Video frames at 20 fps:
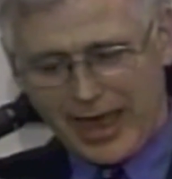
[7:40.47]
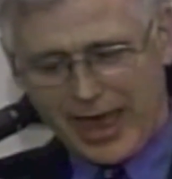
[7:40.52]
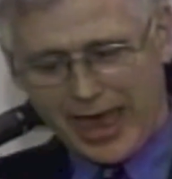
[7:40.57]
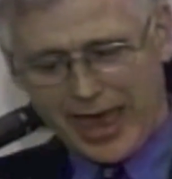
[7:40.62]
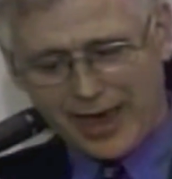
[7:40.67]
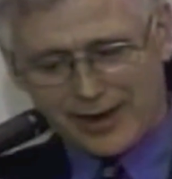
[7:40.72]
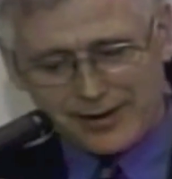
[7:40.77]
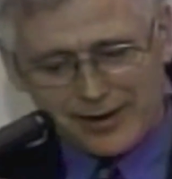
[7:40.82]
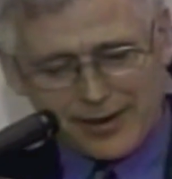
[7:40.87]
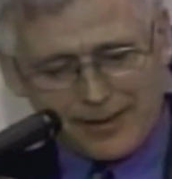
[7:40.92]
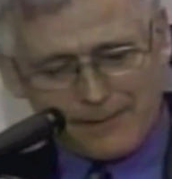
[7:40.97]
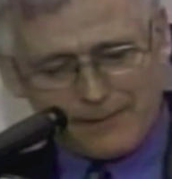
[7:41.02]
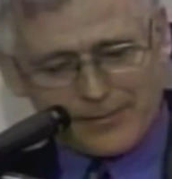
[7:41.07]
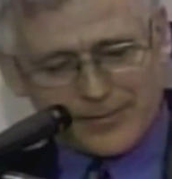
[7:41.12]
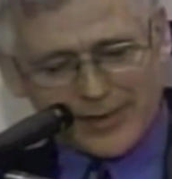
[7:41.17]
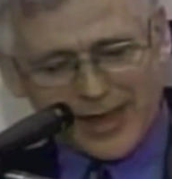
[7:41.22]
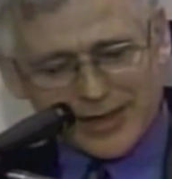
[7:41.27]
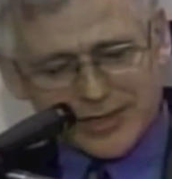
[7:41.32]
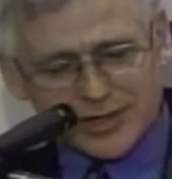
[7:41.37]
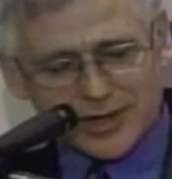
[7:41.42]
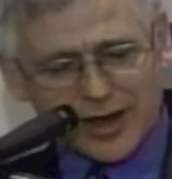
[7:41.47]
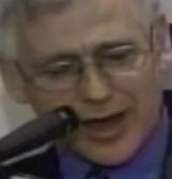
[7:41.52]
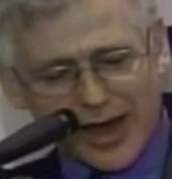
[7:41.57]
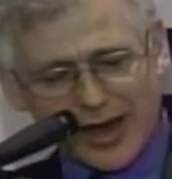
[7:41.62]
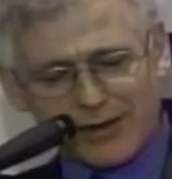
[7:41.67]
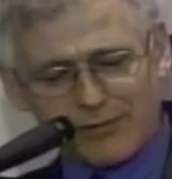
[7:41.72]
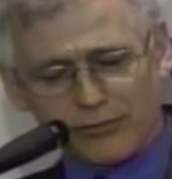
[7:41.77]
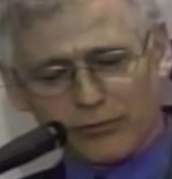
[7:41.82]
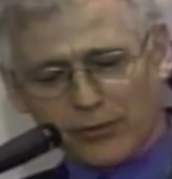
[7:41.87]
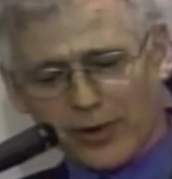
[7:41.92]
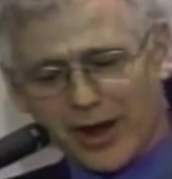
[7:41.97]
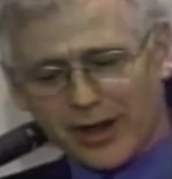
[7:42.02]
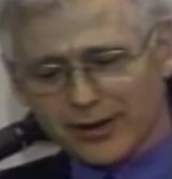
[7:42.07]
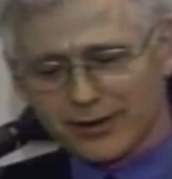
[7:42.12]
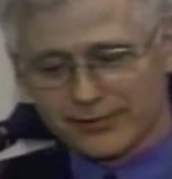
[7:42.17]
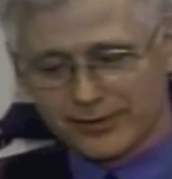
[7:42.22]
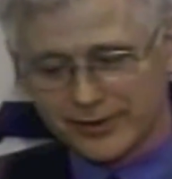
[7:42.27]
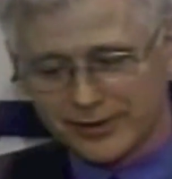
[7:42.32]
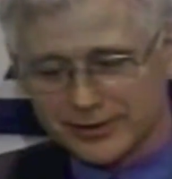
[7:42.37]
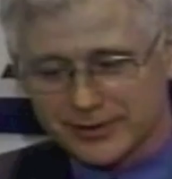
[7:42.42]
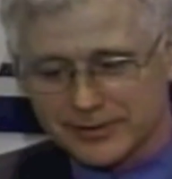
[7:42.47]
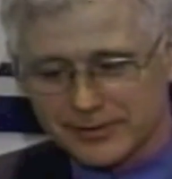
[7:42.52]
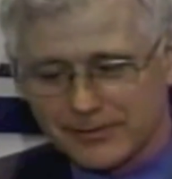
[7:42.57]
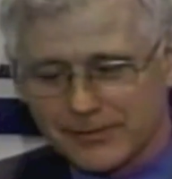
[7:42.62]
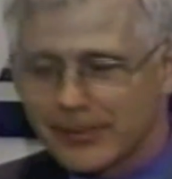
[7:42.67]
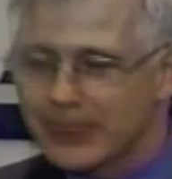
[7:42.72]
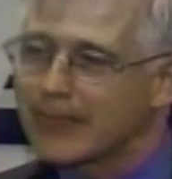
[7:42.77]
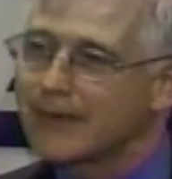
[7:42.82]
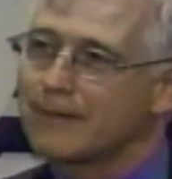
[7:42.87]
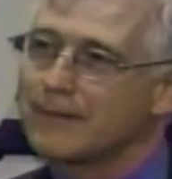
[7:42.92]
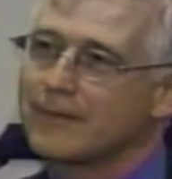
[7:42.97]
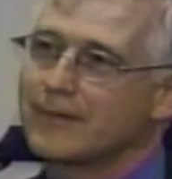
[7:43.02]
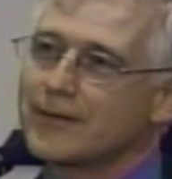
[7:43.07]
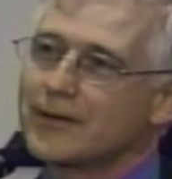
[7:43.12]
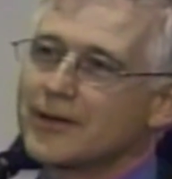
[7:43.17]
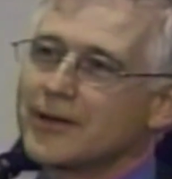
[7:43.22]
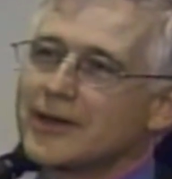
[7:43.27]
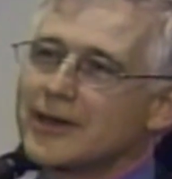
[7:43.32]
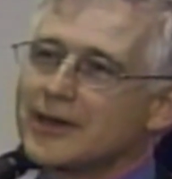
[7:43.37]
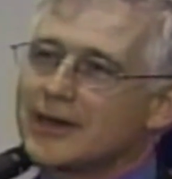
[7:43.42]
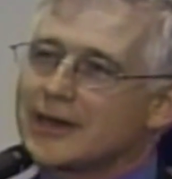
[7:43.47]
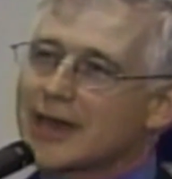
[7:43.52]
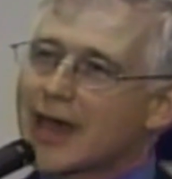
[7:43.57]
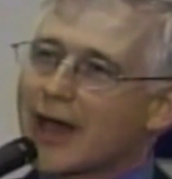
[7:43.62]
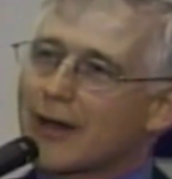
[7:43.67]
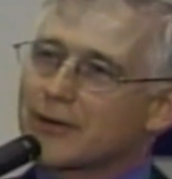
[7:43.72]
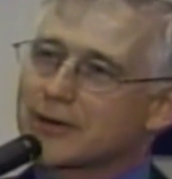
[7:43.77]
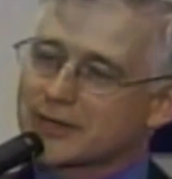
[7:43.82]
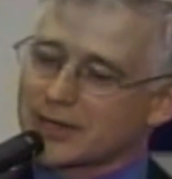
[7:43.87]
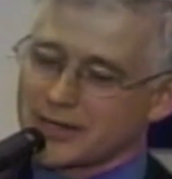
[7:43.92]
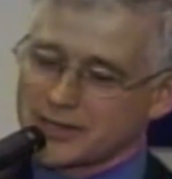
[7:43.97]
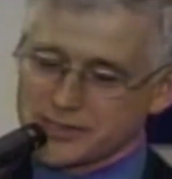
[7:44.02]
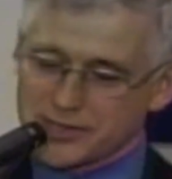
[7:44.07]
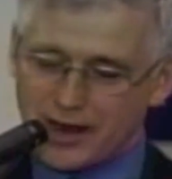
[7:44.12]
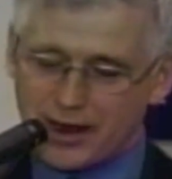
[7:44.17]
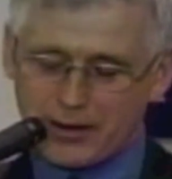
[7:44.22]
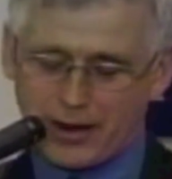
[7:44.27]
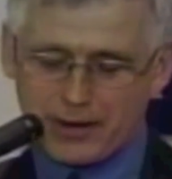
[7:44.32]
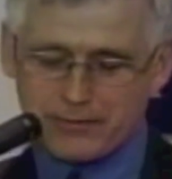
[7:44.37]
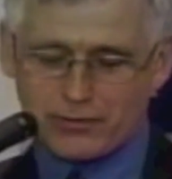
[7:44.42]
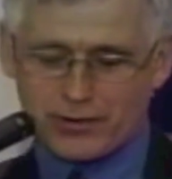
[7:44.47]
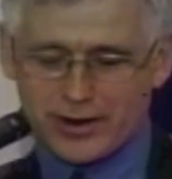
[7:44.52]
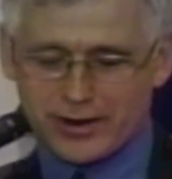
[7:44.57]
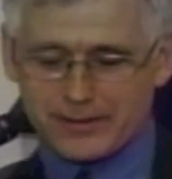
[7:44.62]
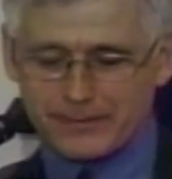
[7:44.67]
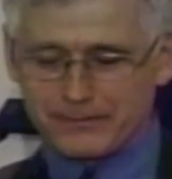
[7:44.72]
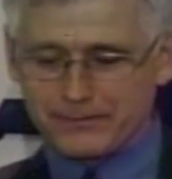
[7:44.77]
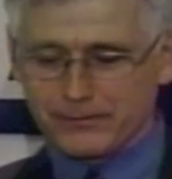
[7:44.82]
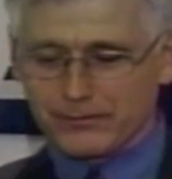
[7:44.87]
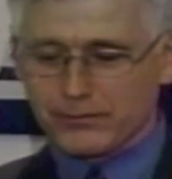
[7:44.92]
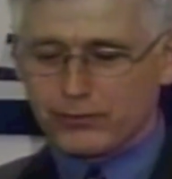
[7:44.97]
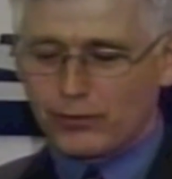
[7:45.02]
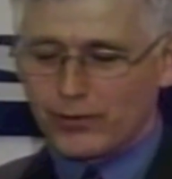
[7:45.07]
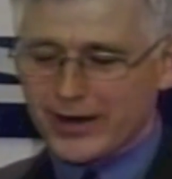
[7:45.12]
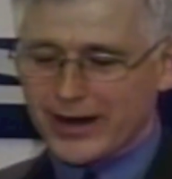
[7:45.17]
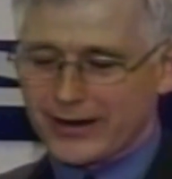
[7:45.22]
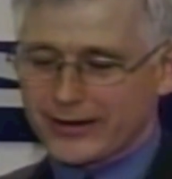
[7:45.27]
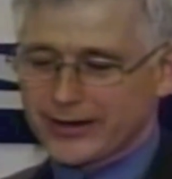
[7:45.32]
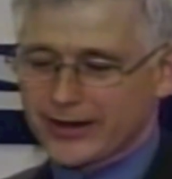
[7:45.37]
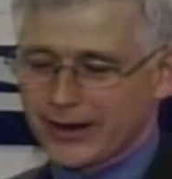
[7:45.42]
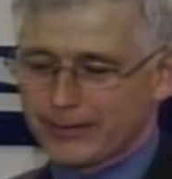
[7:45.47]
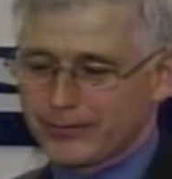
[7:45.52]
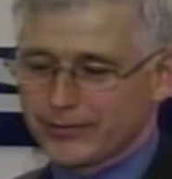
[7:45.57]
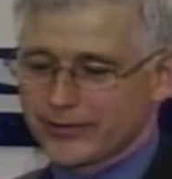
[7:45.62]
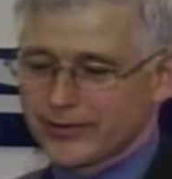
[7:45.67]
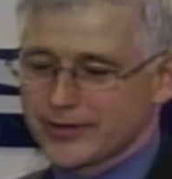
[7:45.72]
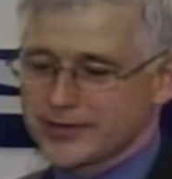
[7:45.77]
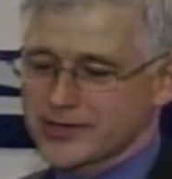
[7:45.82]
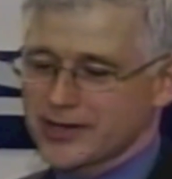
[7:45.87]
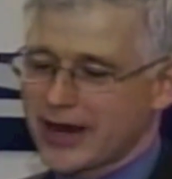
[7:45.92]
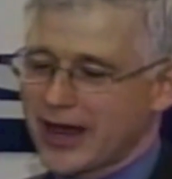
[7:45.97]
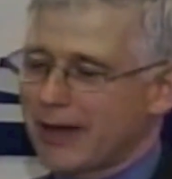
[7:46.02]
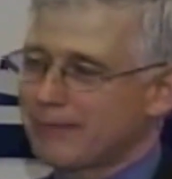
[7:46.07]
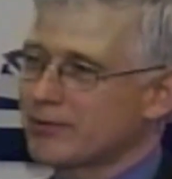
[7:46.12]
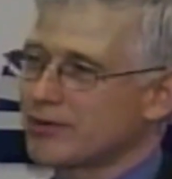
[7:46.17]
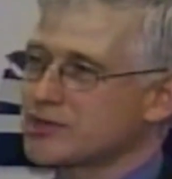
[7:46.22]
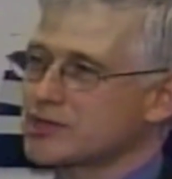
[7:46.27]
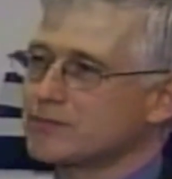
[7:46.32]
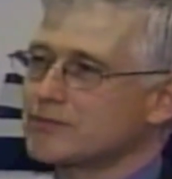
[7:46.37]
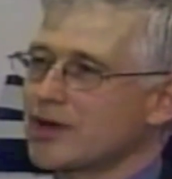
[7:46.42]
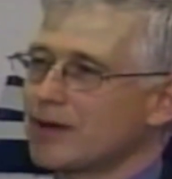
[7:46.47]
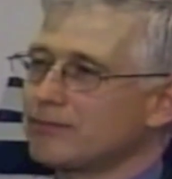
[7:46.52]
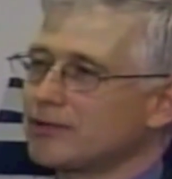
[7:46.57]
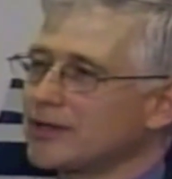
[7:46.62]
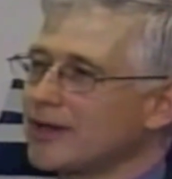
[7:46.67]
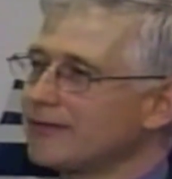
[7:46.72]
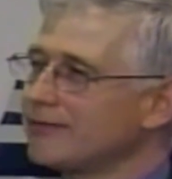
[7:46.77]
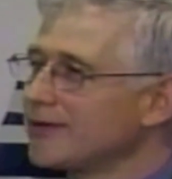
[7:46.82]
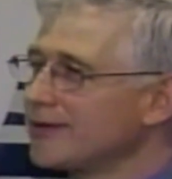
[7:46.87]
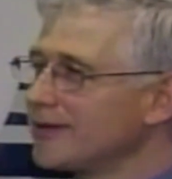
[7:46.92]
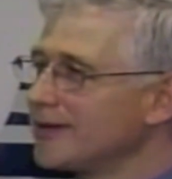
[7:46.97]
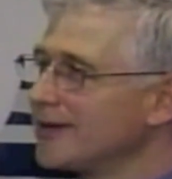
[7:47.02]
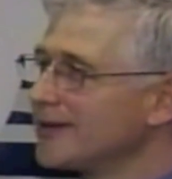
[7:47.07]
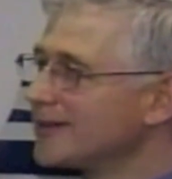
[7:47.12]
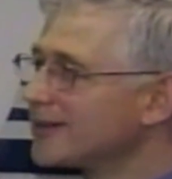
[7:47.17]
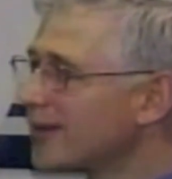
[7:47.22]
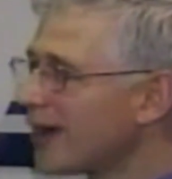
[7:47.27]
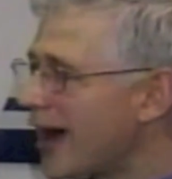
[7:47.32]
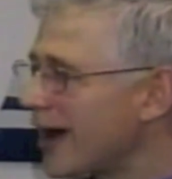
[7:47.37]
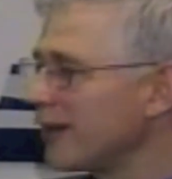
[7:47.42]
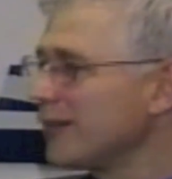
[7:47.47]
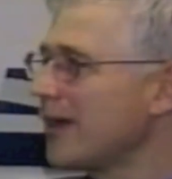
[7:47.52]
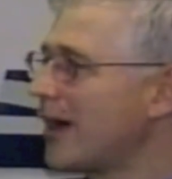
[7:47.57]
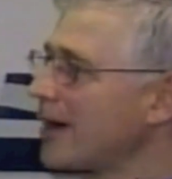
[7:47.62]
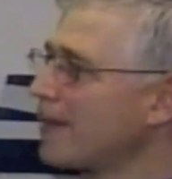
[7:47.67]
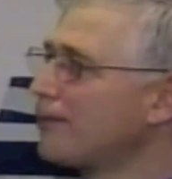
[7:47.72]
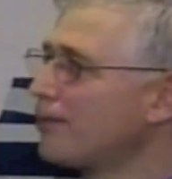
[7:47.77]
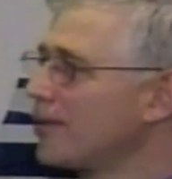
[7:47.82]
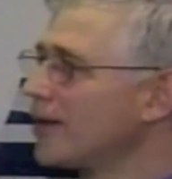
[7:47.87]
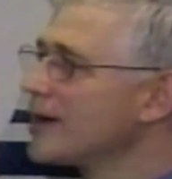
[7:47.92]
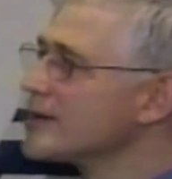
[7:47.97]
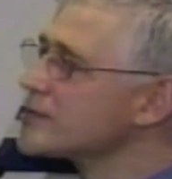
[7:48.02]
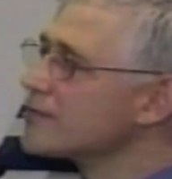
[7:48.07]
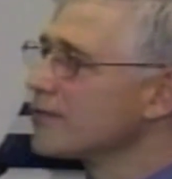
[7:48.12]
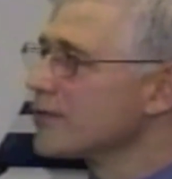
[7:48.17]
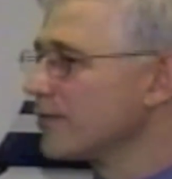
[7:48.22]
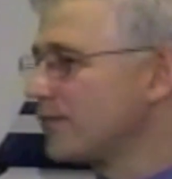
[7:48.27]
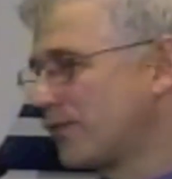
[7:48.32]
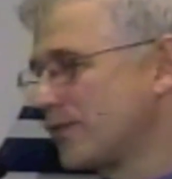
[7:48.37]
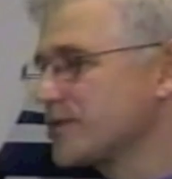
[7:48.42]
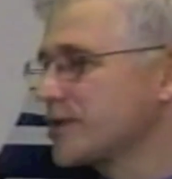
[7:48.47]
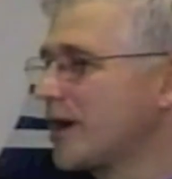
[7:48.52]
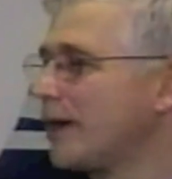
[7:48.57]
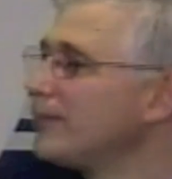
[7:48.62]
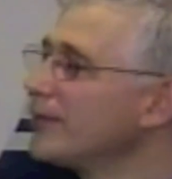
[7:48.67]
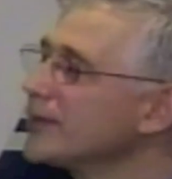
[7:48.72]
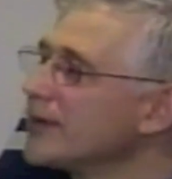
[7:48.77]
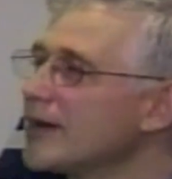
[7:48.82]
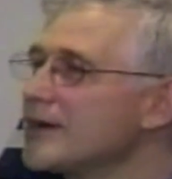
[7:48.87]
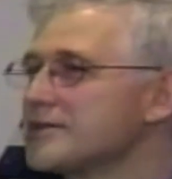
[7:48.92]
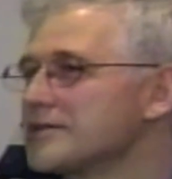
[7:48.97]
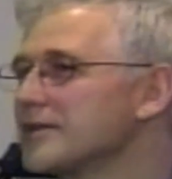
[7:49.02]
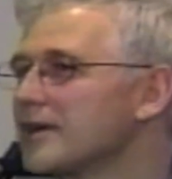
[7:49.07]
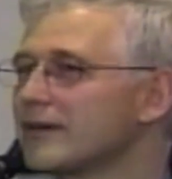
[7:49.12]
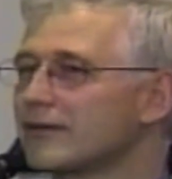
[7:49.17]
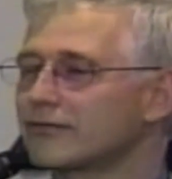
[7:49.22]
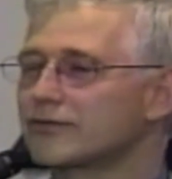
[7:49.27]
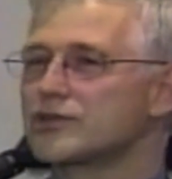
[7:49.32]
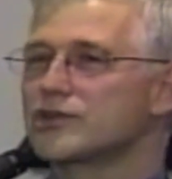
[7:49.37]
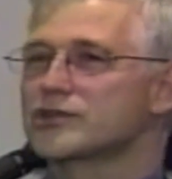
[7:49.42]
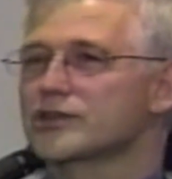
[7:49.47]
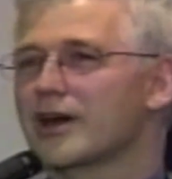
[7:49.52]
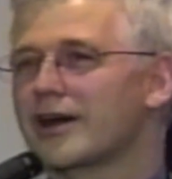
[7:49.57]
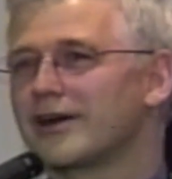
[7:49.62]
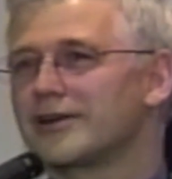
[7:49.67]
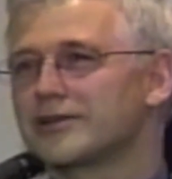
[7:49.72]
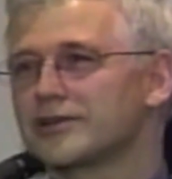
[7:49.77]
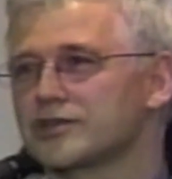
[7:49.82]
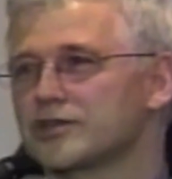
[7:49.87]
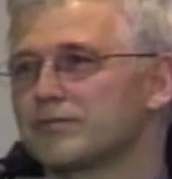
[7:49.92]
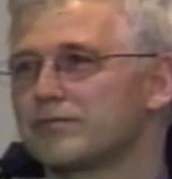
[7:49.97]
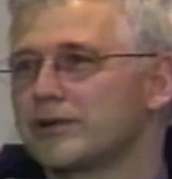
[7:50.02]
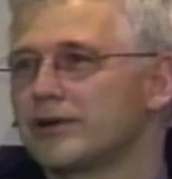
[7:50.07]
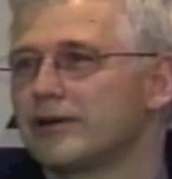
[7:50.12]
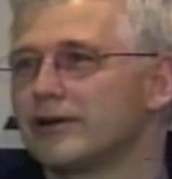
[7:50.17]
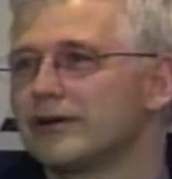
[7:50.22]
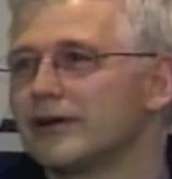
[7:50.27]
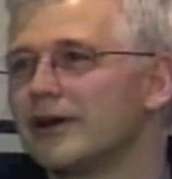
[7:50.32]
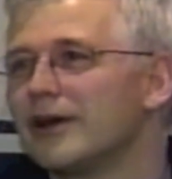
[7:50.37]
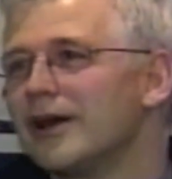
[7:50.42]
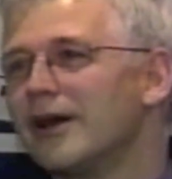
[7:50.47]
And that's kind of relevant nowadays. I want to point out a couple things that happened on September 11th that got a lot of press for the first couple days and then have just kind of disappeared.